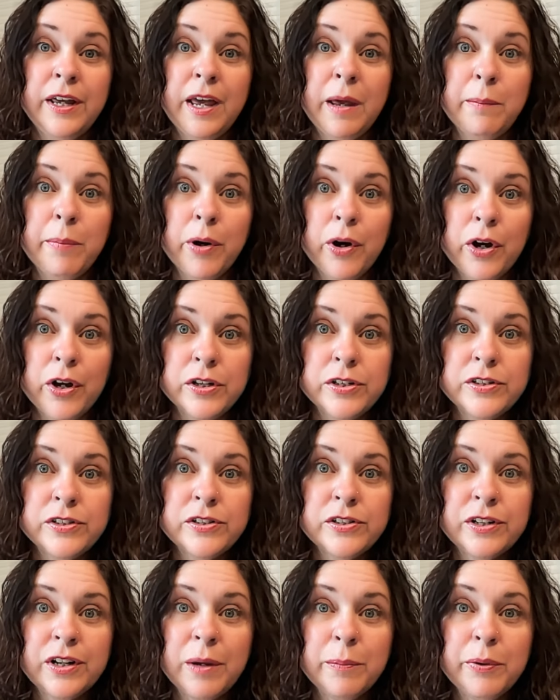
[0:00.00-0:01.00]
and
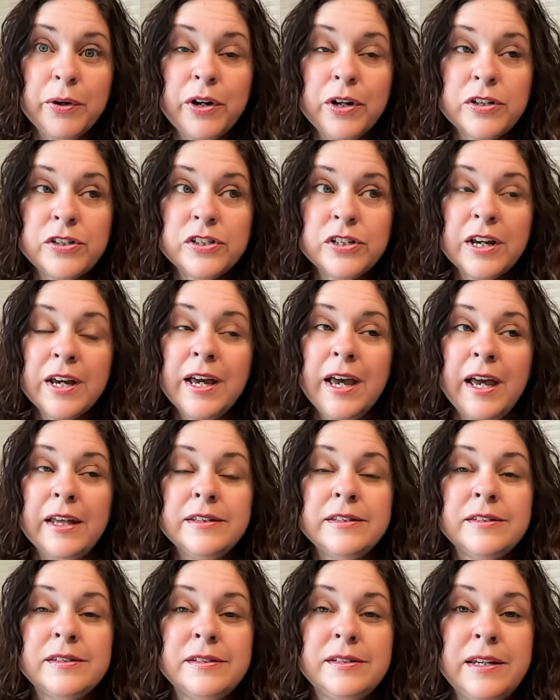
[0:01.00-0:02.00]
push and push
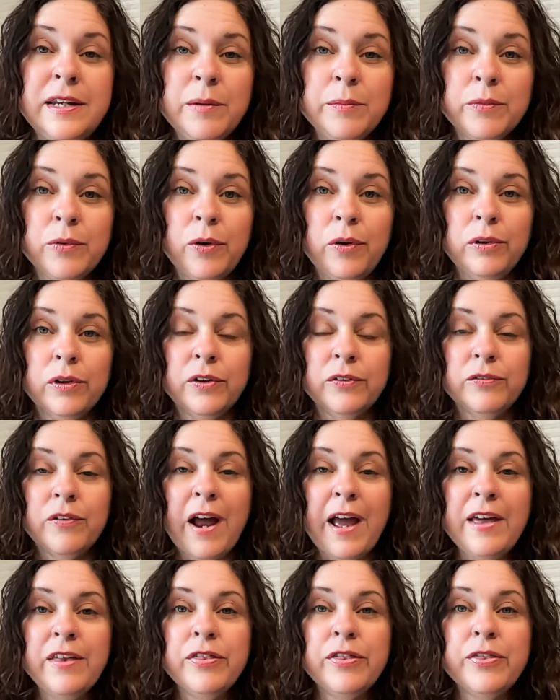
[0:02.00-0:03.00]
and steamroller
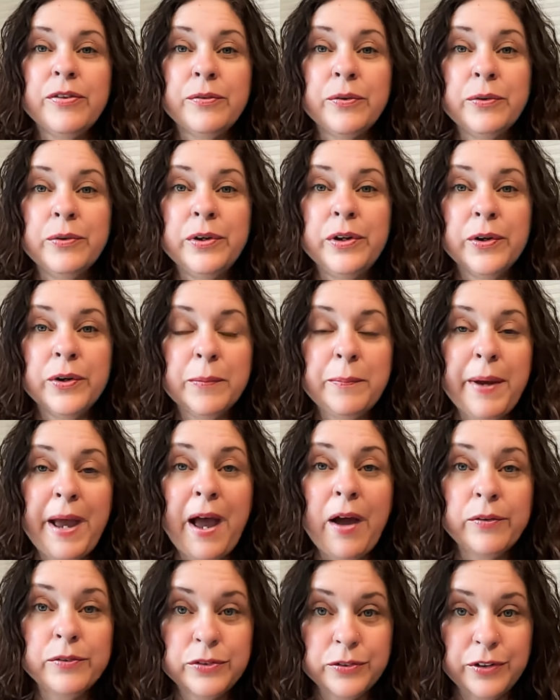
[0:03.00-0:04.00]
right through your
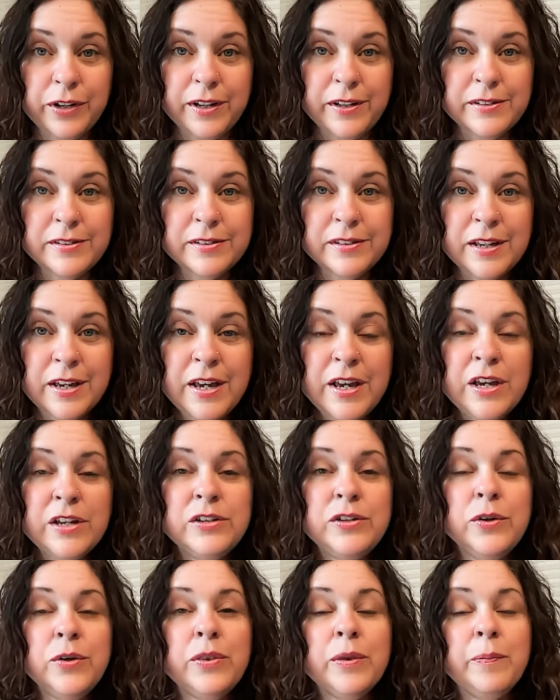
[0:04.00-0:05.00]
boundaries
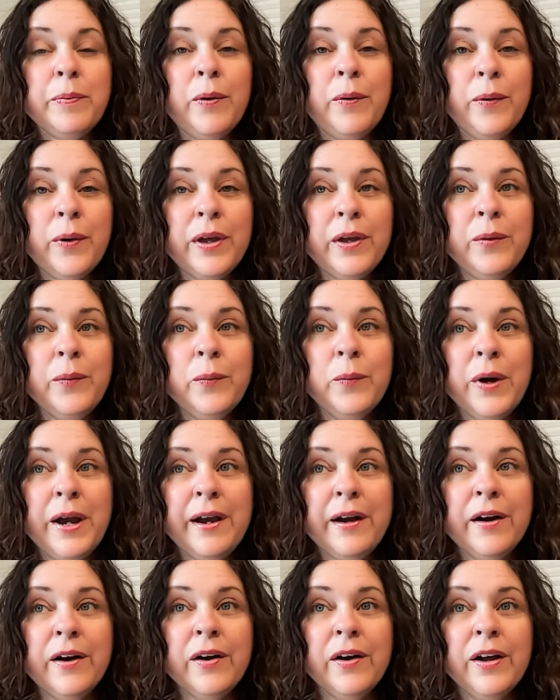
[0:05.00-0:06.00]
to the point
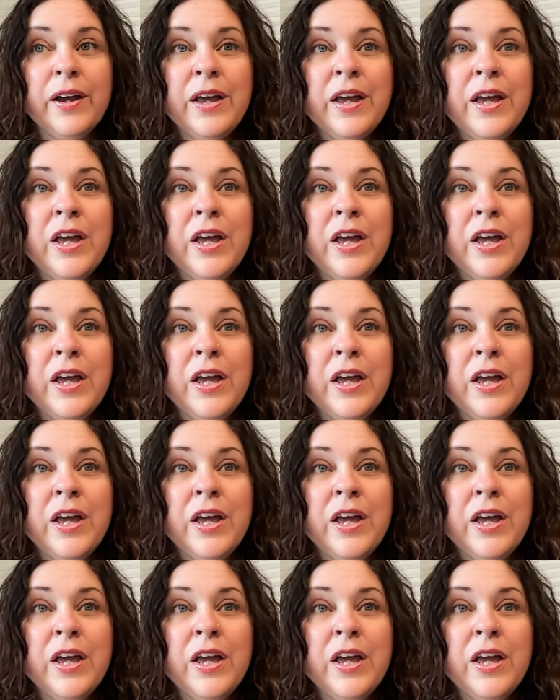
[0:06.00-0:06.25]
where